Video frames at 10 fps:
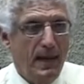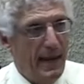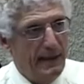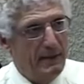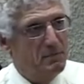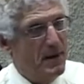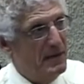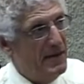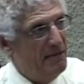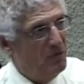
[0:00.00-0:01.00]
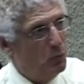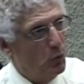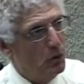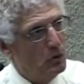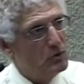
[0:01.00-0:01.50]
and it's made even
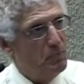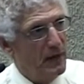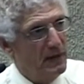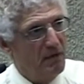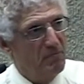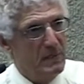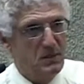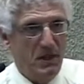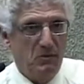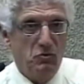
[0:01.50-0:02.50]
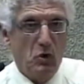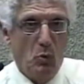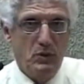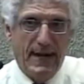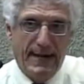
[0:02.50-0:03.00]
worse by governments that don't